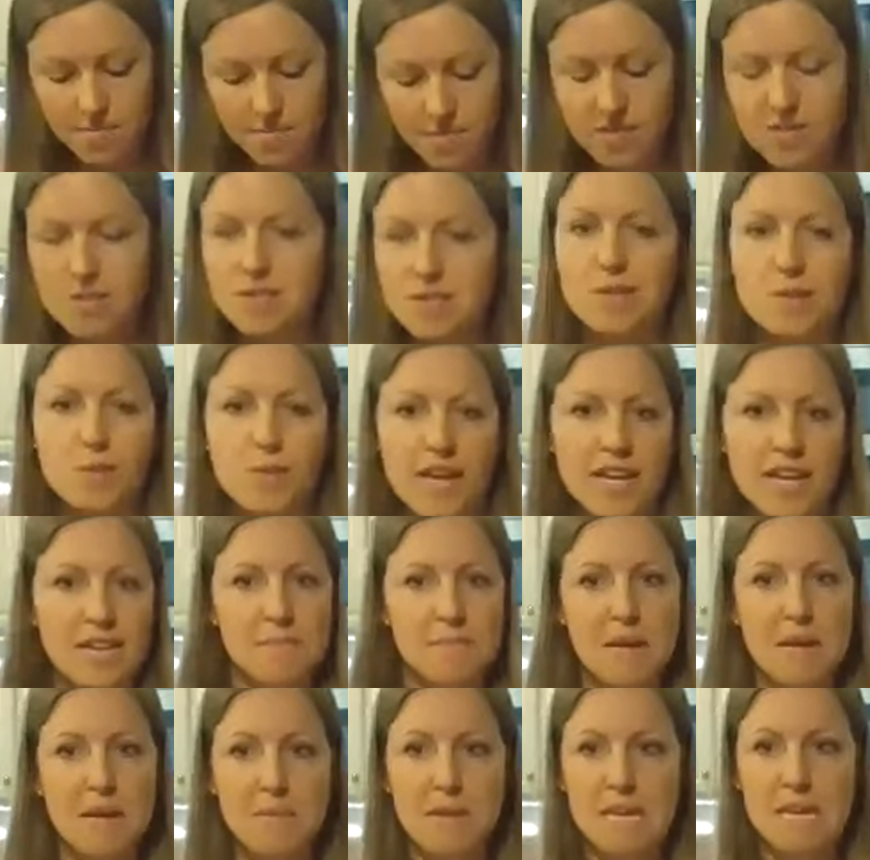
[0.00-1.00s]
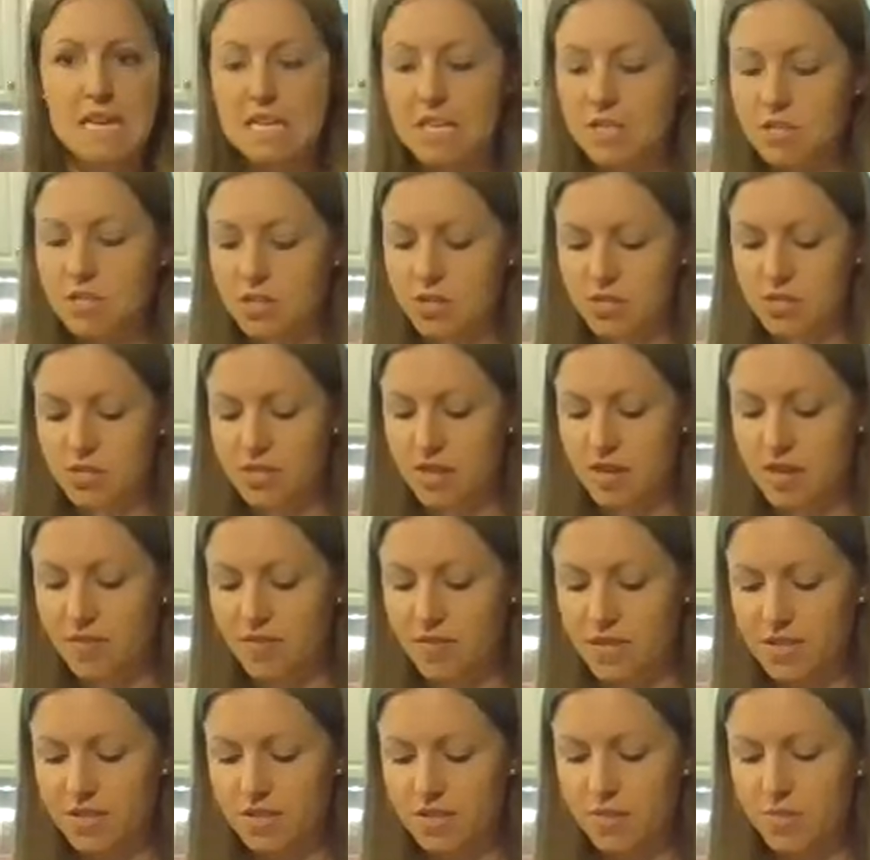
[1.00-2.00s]
this is a way to maybe ease yourself
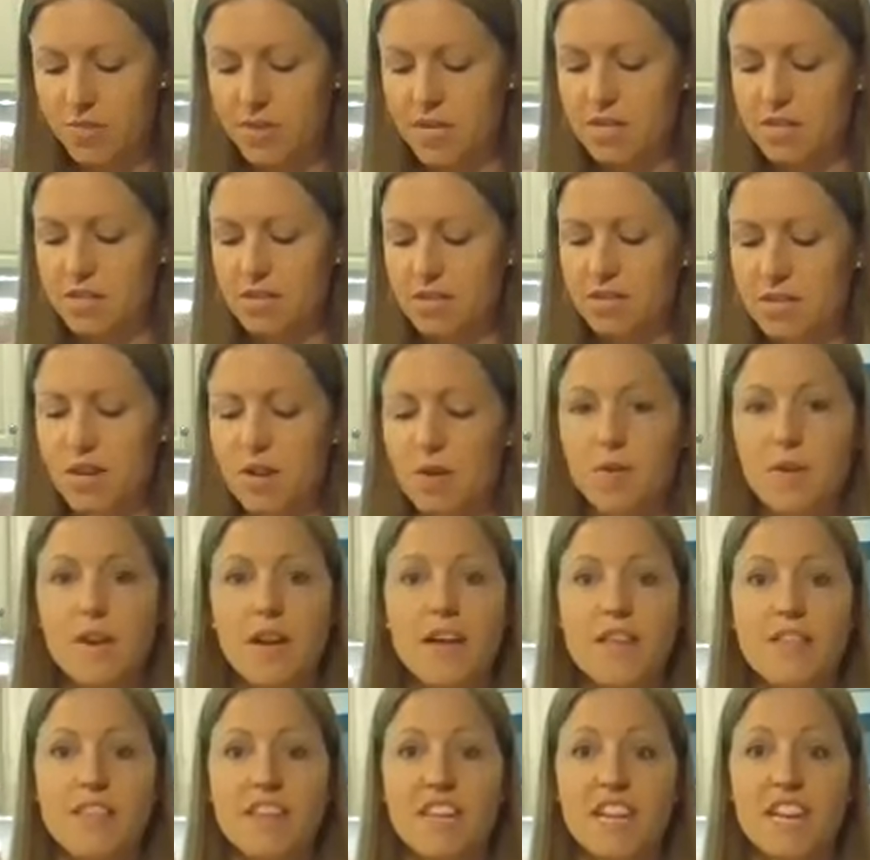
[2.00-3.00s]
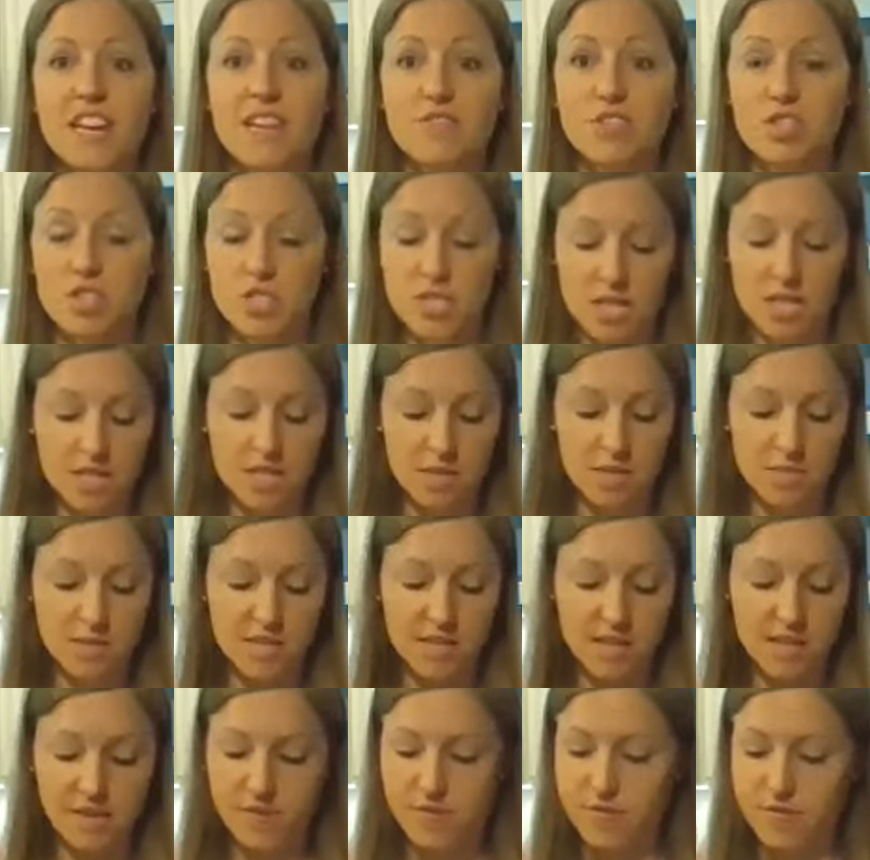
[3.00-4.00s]
into it. So then I have just a little bit
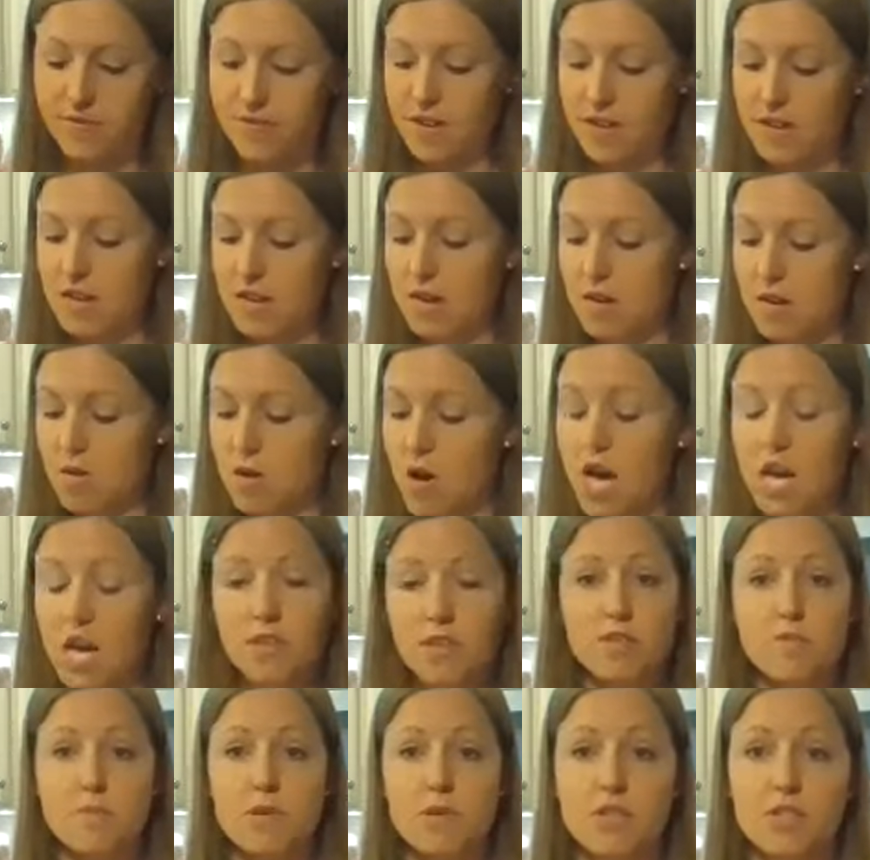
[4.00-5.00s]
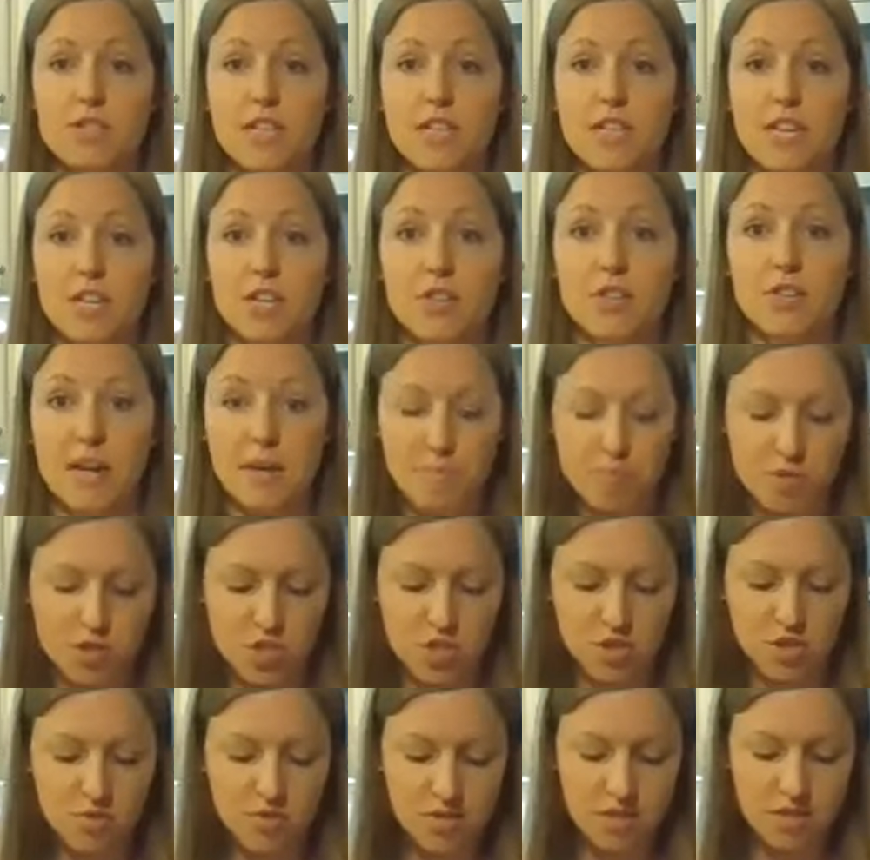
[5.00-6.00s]
of 100% grape
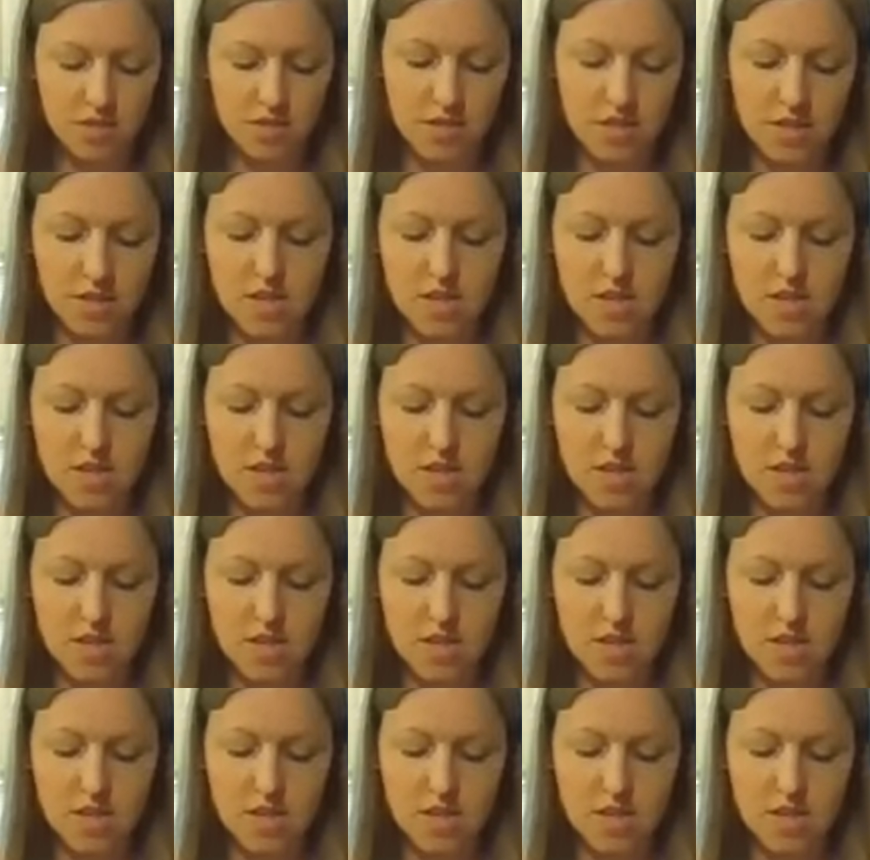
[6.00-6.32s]
juice.